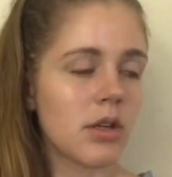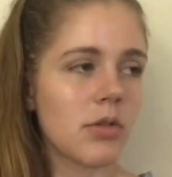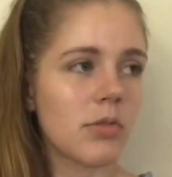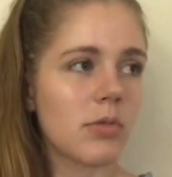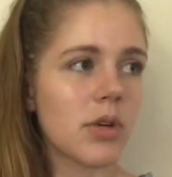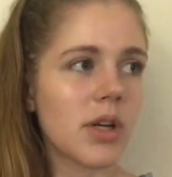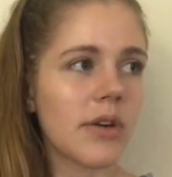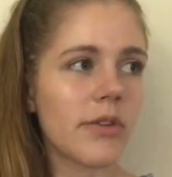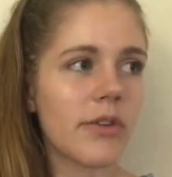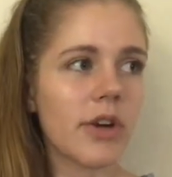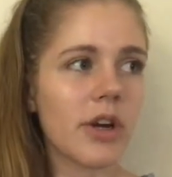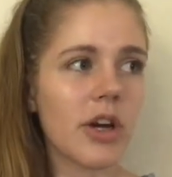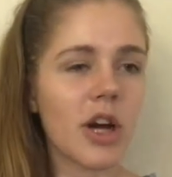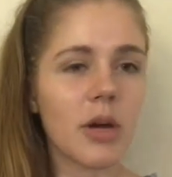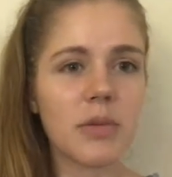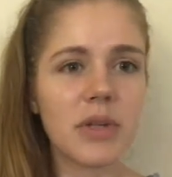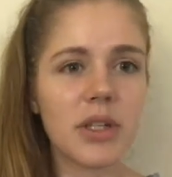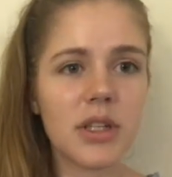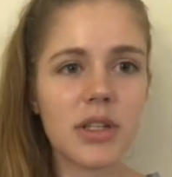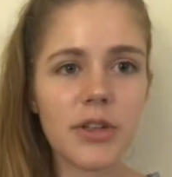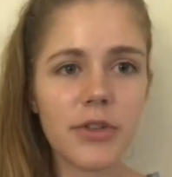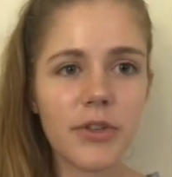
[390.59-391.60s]
whatever. I'm
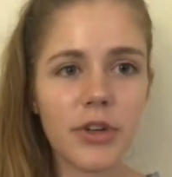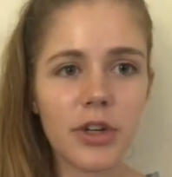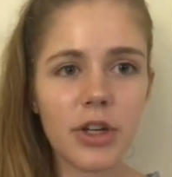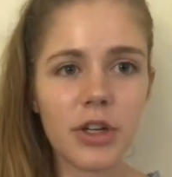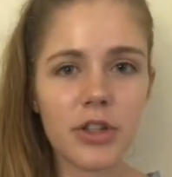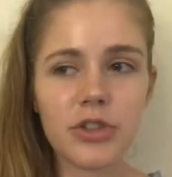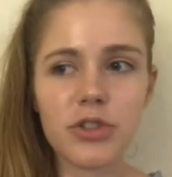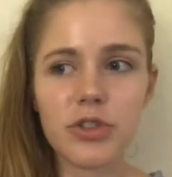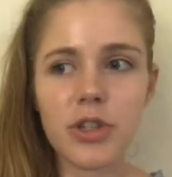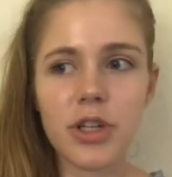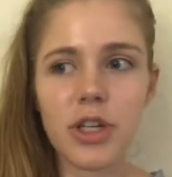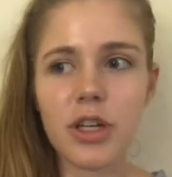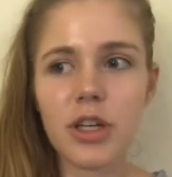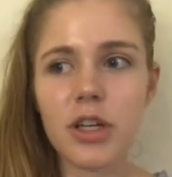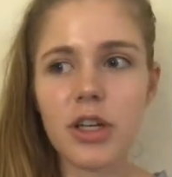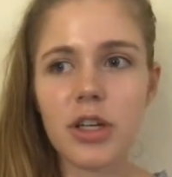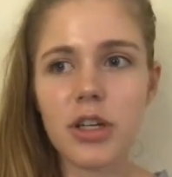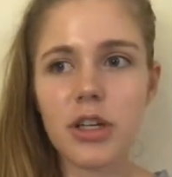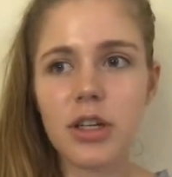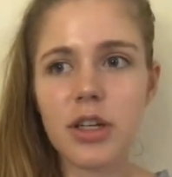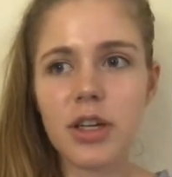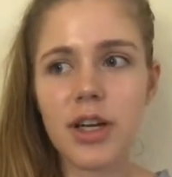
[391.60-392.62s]
in a different country.
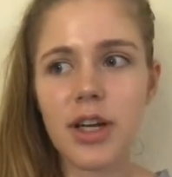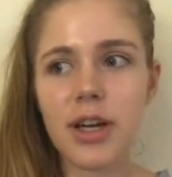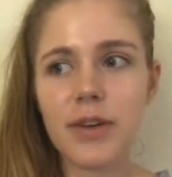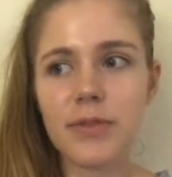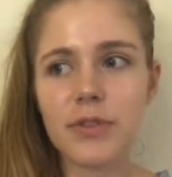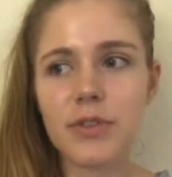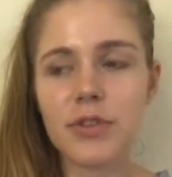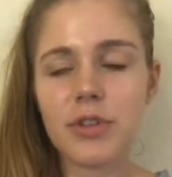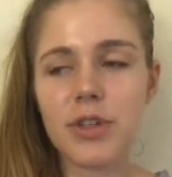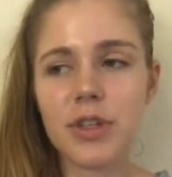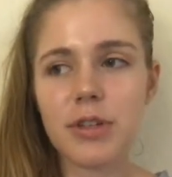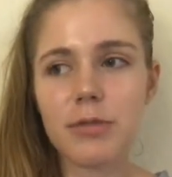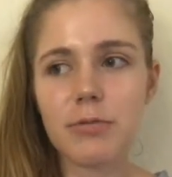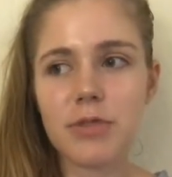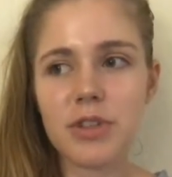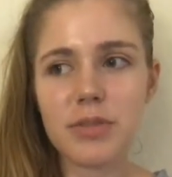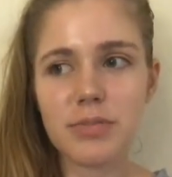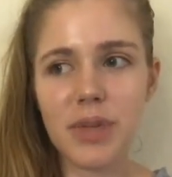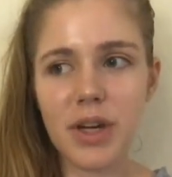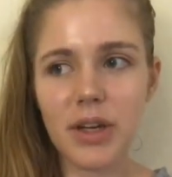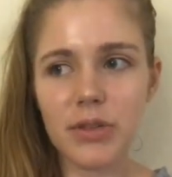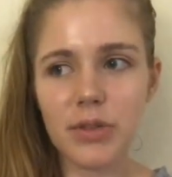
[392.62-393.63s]
I have to
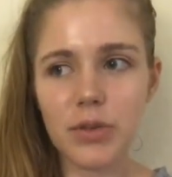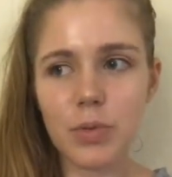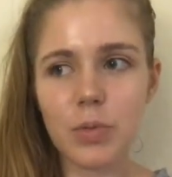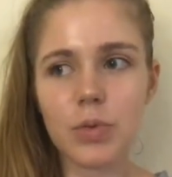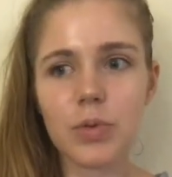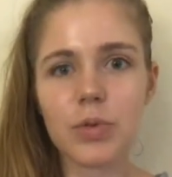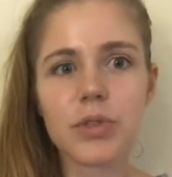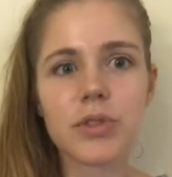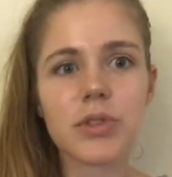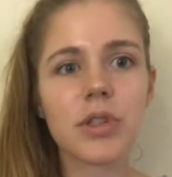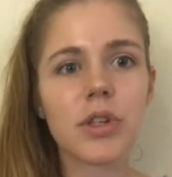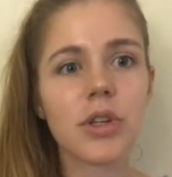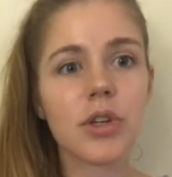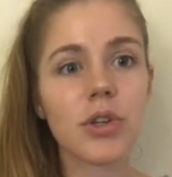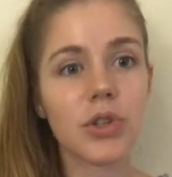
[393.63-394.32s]
respect the rules.